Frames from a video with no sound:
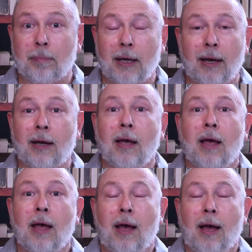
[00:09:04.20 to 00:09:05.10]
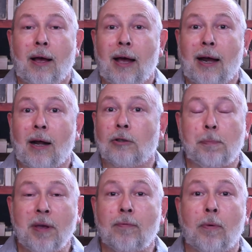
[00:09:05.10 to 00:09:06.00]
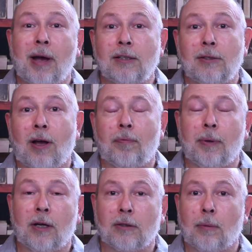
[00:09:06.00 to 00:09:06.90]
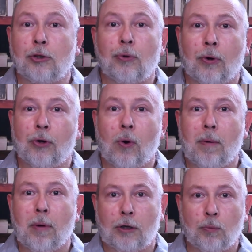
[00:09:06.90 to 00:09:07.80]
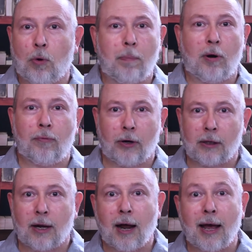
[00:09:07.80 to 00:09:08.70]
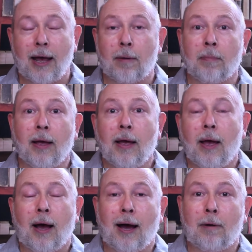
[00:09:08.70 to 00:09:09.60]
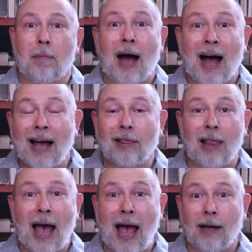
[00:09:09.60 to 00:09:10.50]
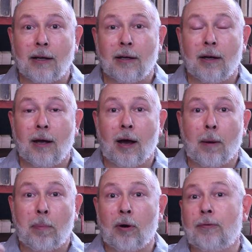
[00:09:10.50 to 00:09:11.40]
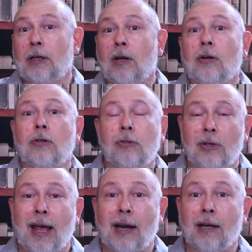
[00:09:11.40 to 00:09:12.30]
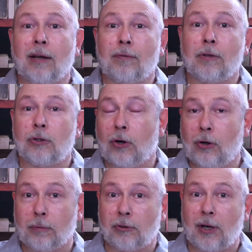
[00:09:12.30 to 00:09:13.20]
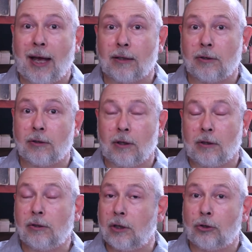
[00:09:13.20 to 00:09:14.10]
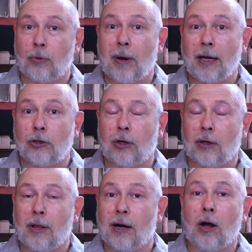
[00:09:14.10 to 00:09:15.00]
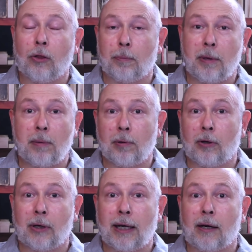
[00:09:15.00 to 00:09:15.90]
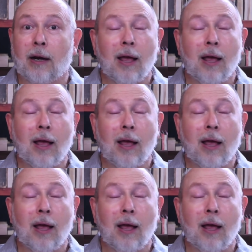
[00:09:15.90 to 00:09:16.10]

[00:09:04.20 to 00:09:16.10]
being, and I'll speak for myself because I'm sure you are much more perfect than I am. Um, I lack a perfect understanding of the circumstances and the situation that other people are in.